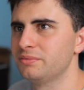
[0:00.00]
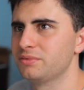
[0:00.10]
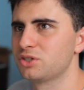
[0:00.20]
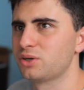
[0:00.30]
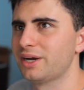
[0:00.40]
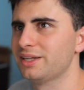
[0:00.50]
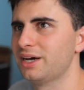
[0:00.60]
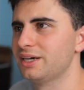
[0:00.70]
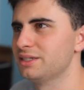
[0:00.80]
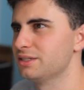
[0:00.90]
straight
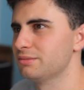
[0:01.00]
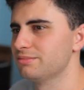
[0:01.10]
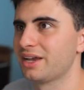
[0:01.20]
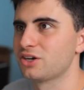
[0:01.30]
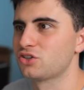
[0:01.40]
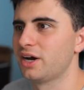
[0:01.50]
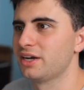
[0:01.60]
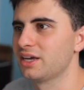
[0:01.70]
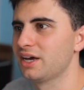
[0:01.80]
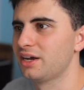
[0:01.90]
lines. And I tried
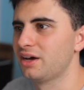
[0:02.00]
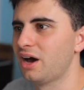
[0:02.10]
again.